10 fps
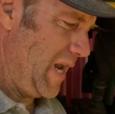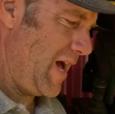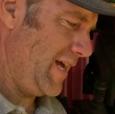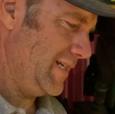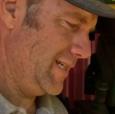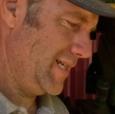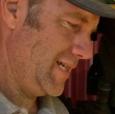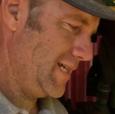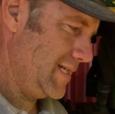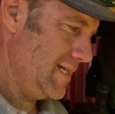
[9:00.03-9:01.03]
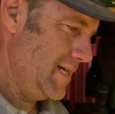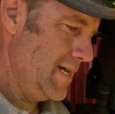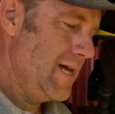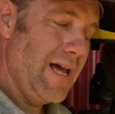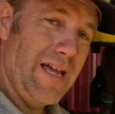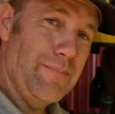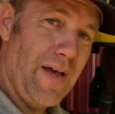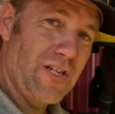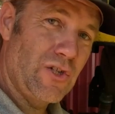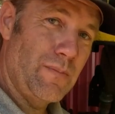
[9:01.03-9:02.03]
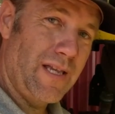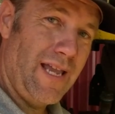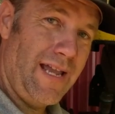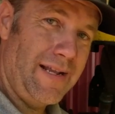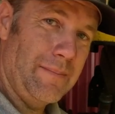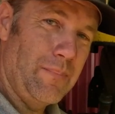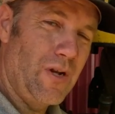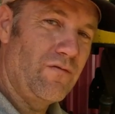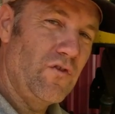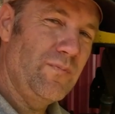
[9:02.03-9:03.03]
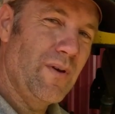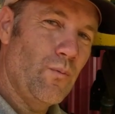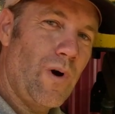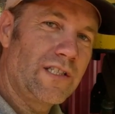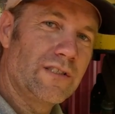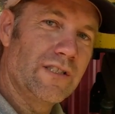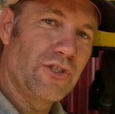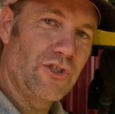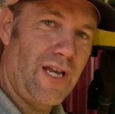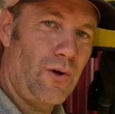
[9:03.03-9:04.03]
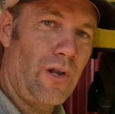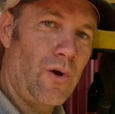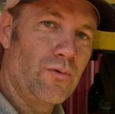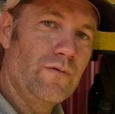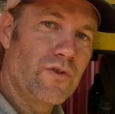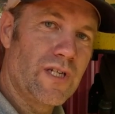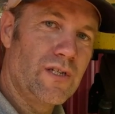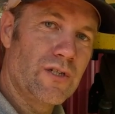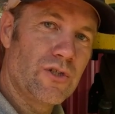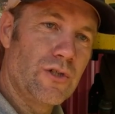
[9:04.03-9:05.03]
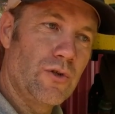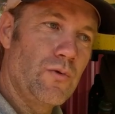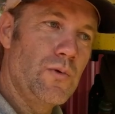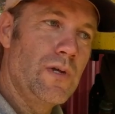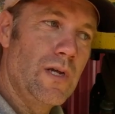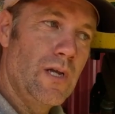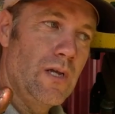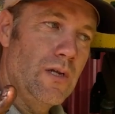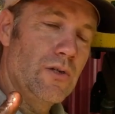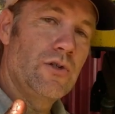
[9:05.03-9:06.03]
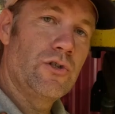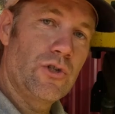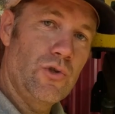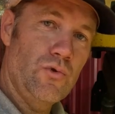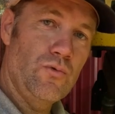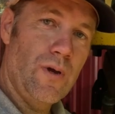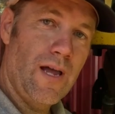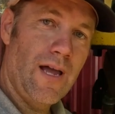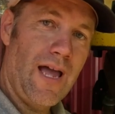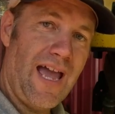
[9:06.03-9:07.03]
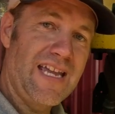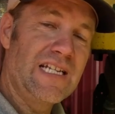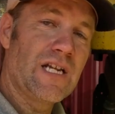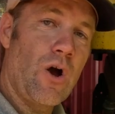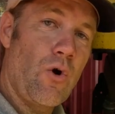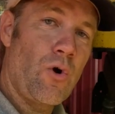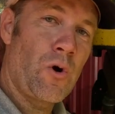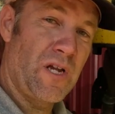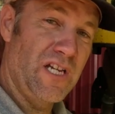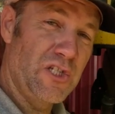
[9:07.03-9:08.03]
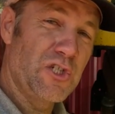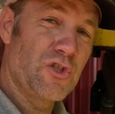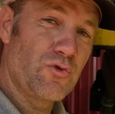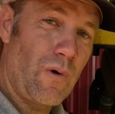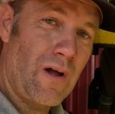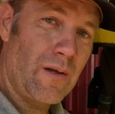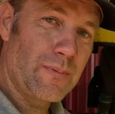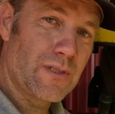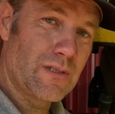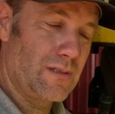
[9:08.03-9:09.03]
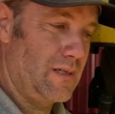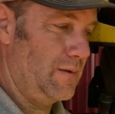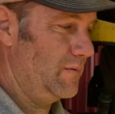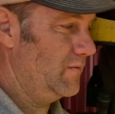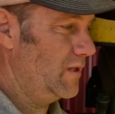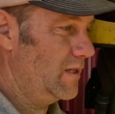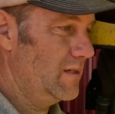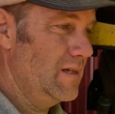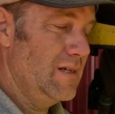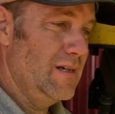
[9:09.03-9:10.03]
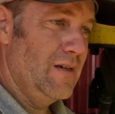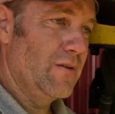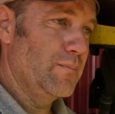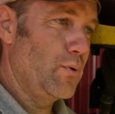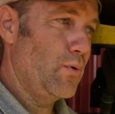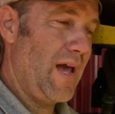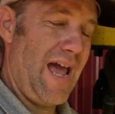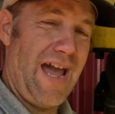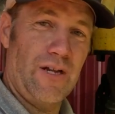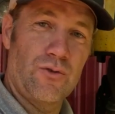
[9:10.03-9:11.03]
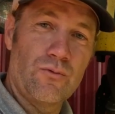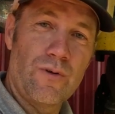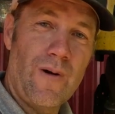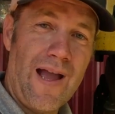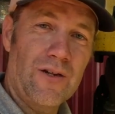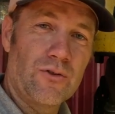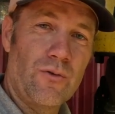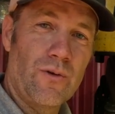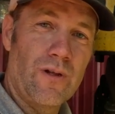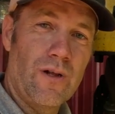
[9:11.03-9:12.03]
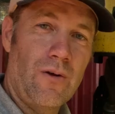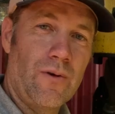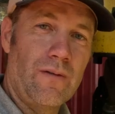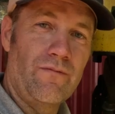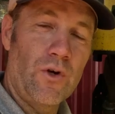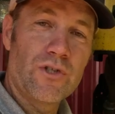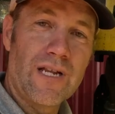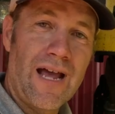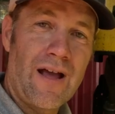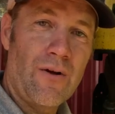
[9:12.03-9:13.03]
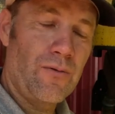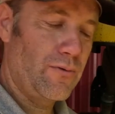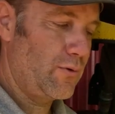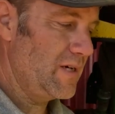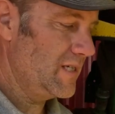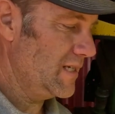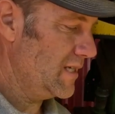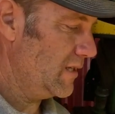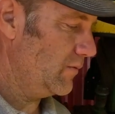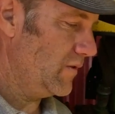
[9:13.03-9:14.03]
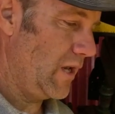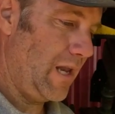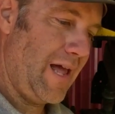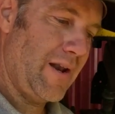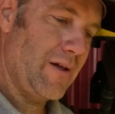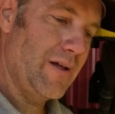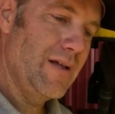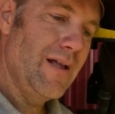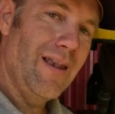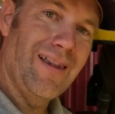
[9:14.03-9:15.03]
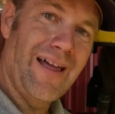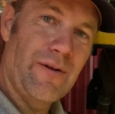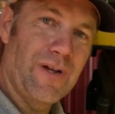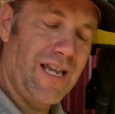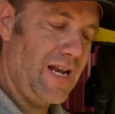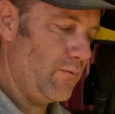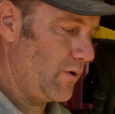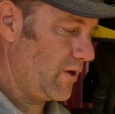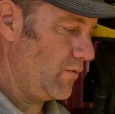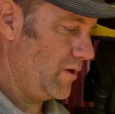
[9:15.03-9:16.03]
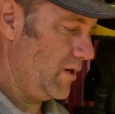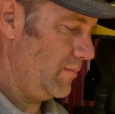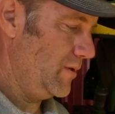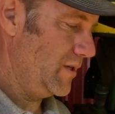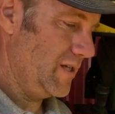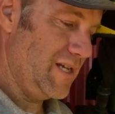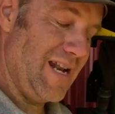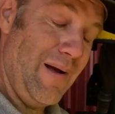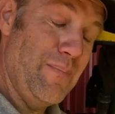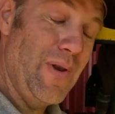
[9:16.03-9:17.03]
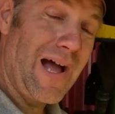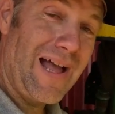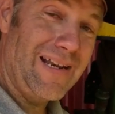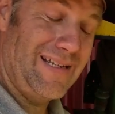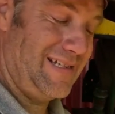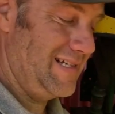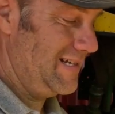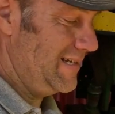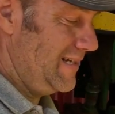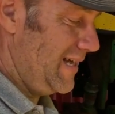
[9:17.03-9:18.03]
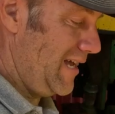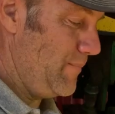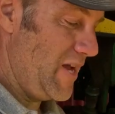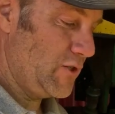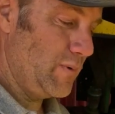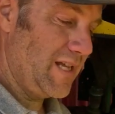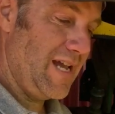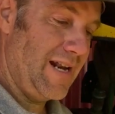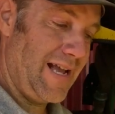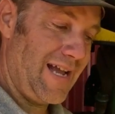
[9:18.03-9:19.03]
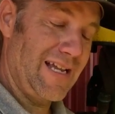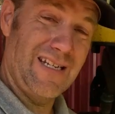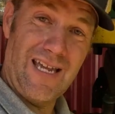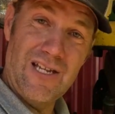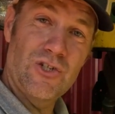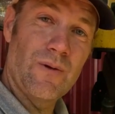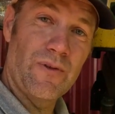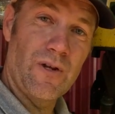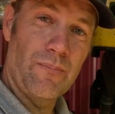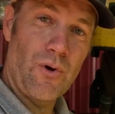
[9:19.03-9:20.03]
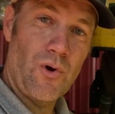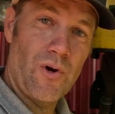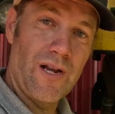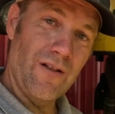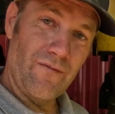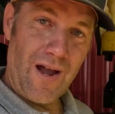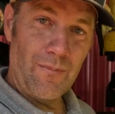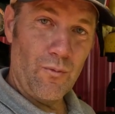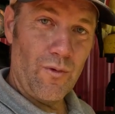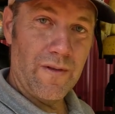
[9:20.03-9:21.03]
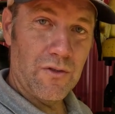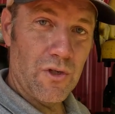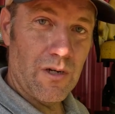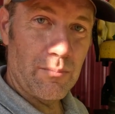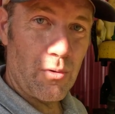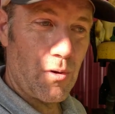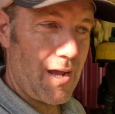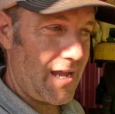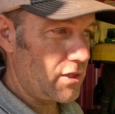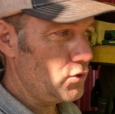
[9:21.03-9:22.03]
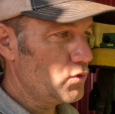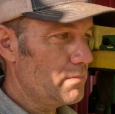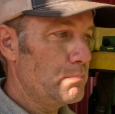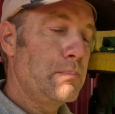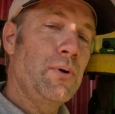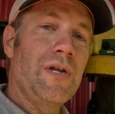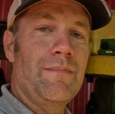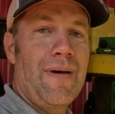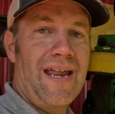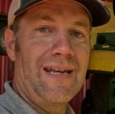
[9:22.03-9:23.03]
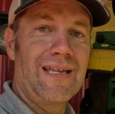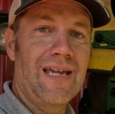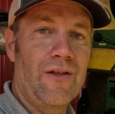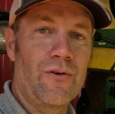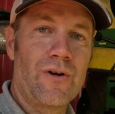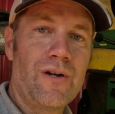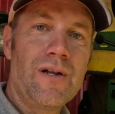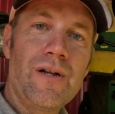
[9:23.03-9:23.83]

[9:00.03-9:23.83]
not a master mechanic, but if you've been watching this channel on, you've seen us do 2 8R engine swaps, and we pulled an axle, rear axle on a Versatile 310. We've done a lot of mechanic work on here, but again, I'm not a master mechanic. I can take something apart, and if I'm the one that took it apart, I can usually put it back together,